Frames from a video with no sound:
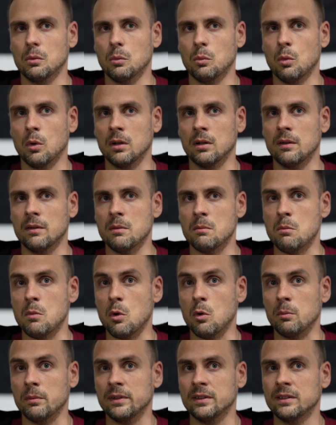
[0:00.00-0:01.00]
one of the
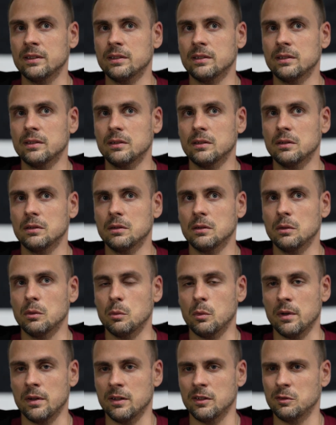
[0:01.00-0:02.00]
moments
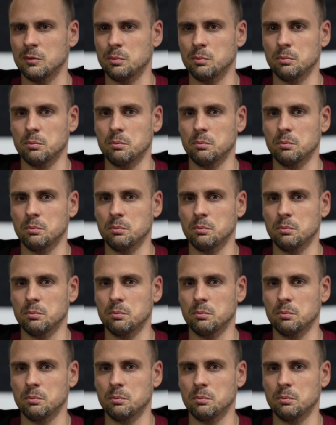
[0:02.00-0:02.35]
where this